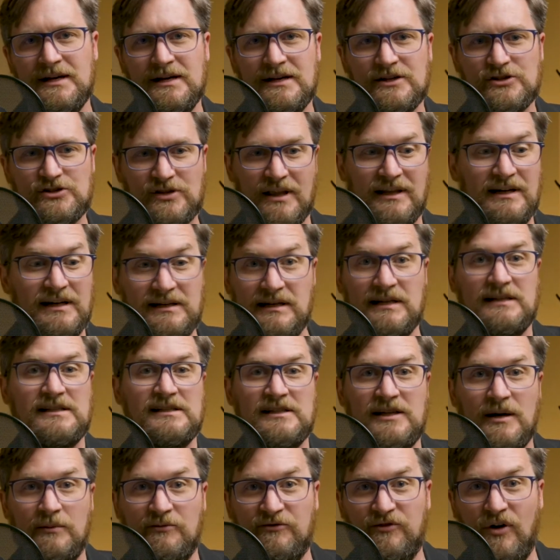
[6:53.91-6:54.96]
so that it doesn't
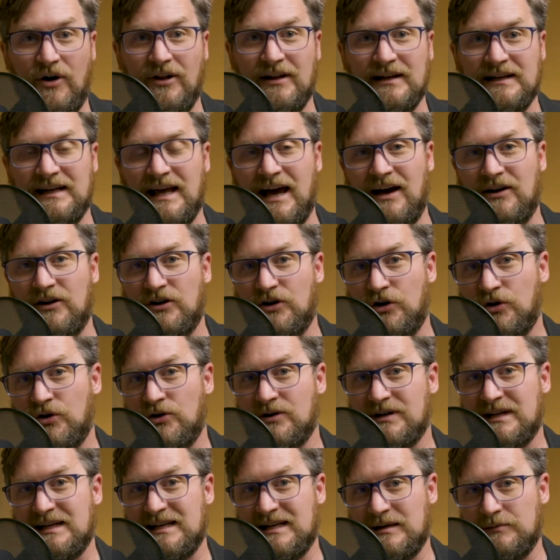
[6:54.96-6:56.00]
come falling down and
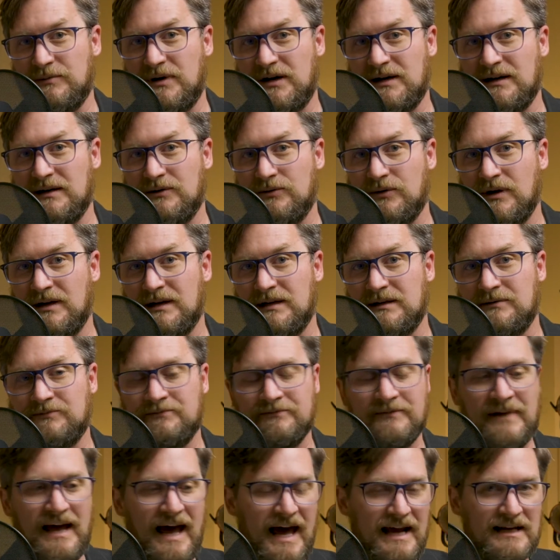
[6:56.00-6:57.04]
hurt anybody, right?
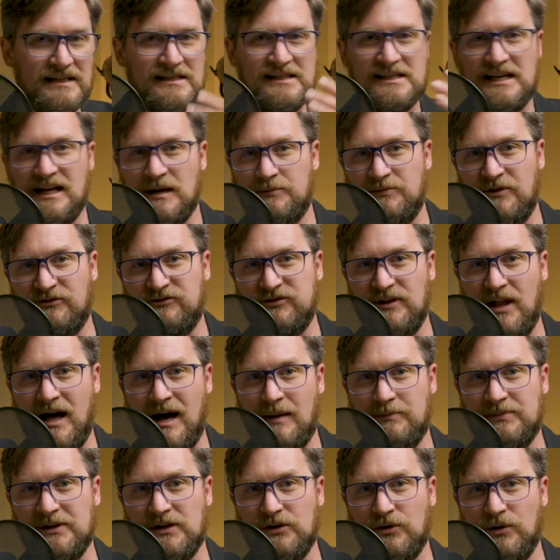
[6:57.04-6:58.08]
How to set up a
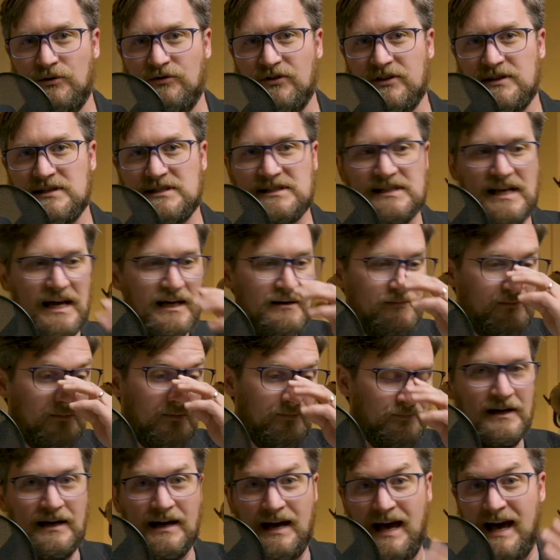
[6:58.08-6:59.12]
floppy over the set.
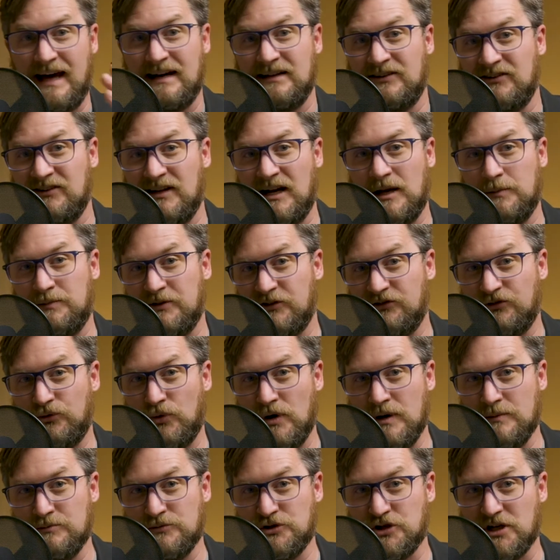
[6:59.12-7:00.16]
How to set up a
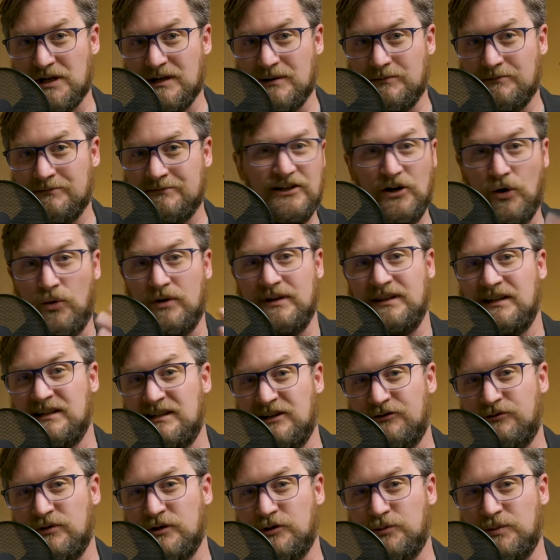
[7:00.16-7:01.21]
scrim jim, knowing the
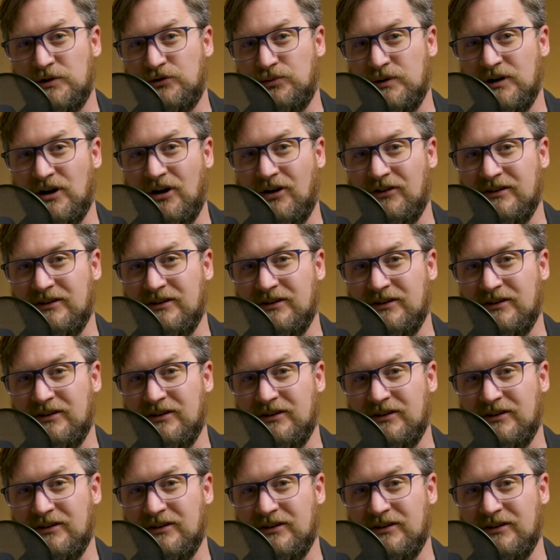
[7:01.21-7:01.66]
difference between all